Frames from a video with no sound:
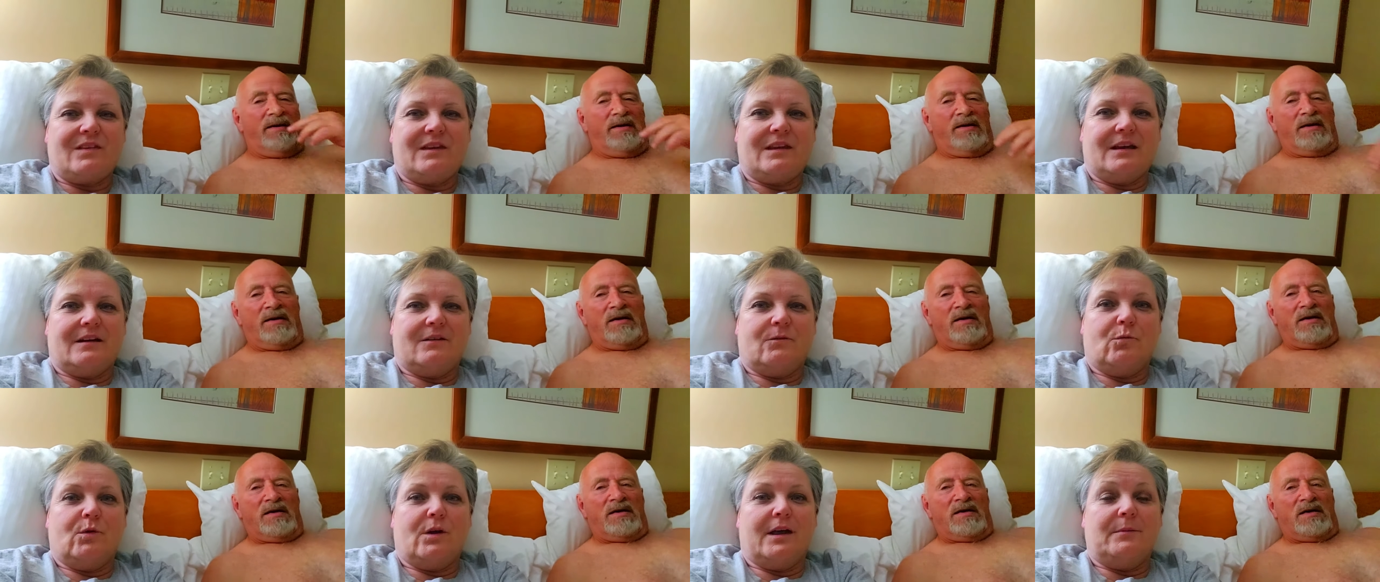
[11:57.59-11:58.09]
Speaker 1: yeah,
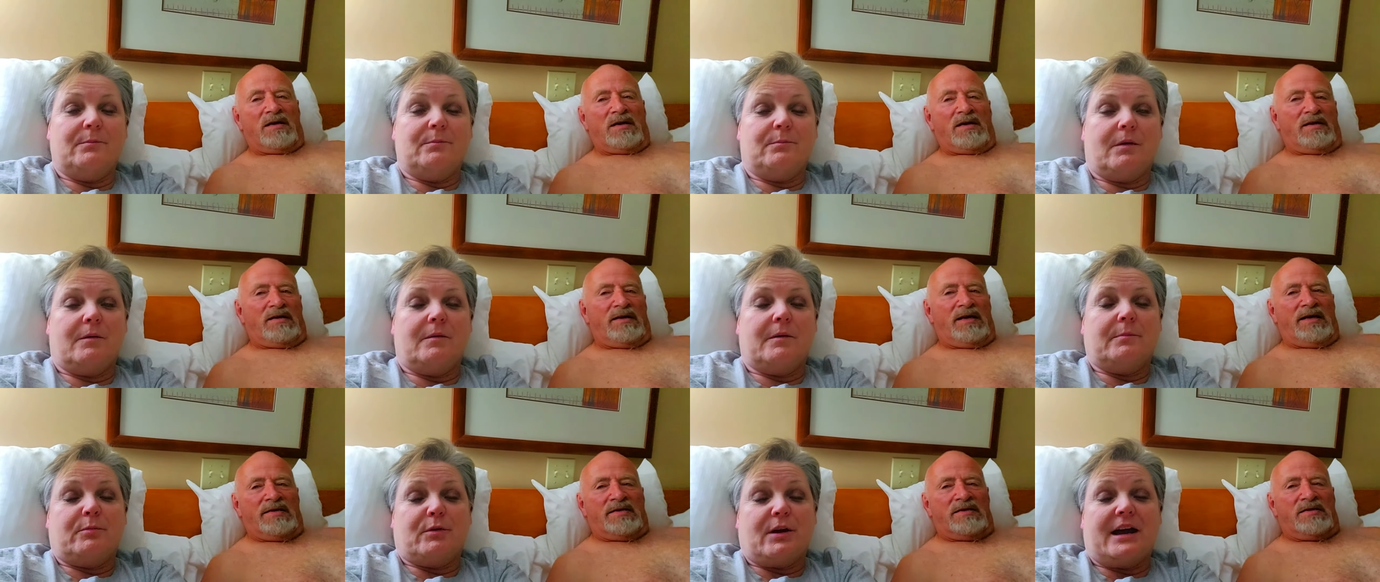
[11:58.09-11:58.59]
well, I,
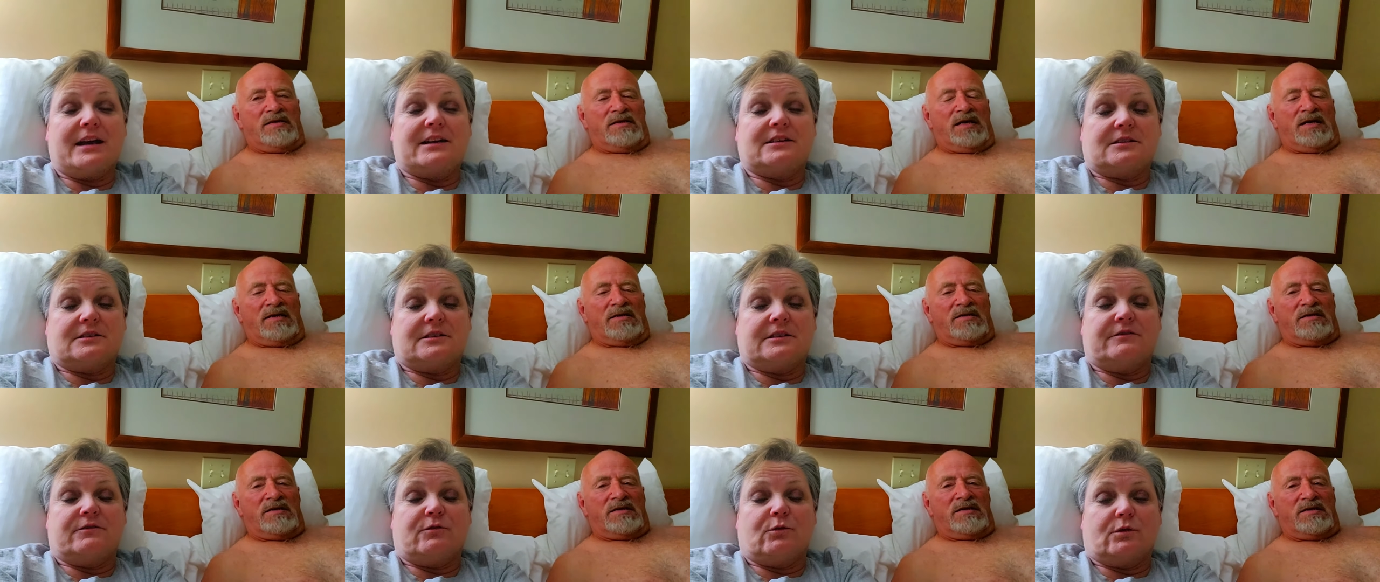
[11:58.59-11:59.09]
and,
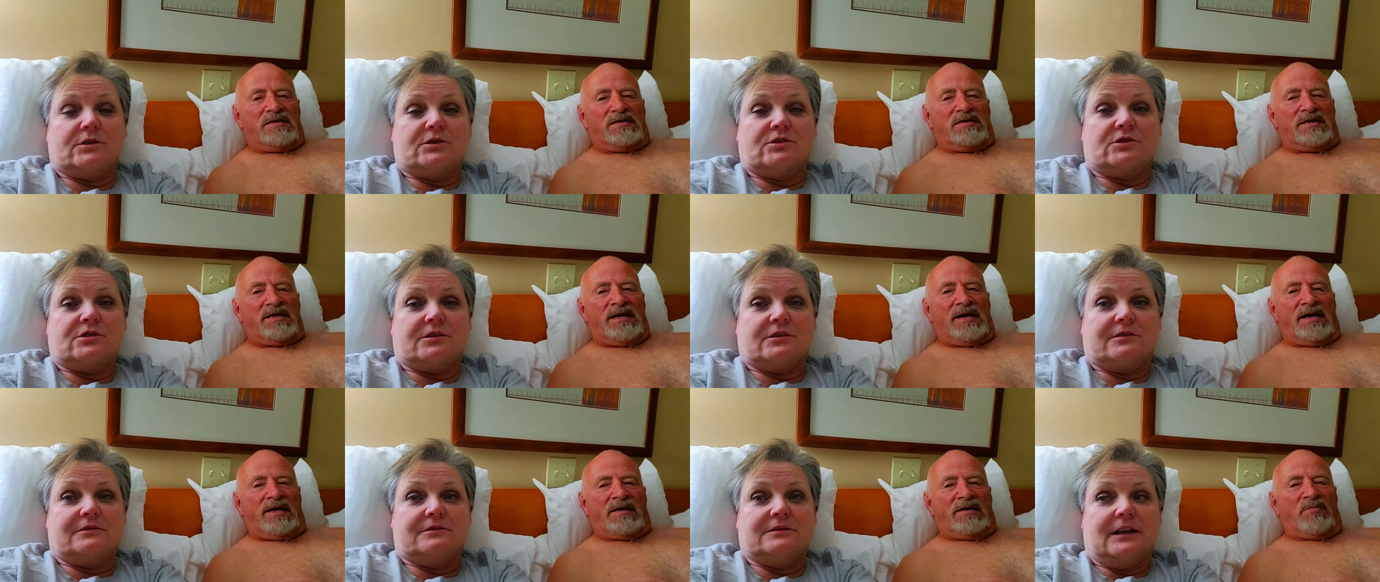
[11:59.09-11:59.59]
practically and forced. She her.
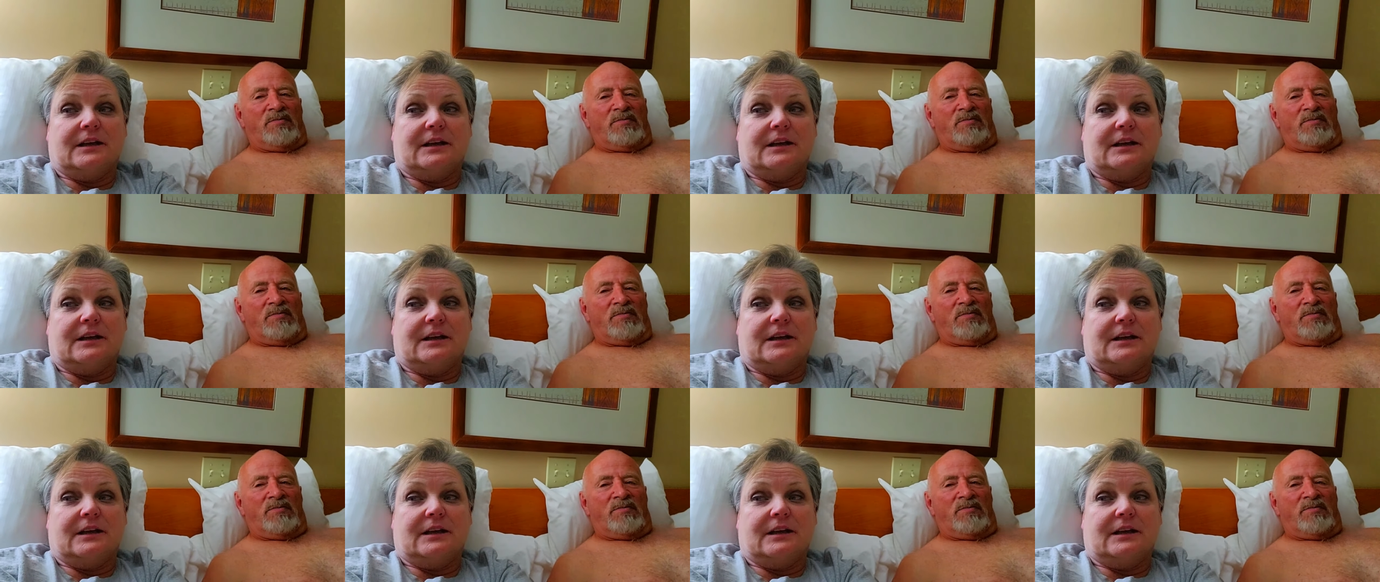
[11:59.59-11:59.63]
had a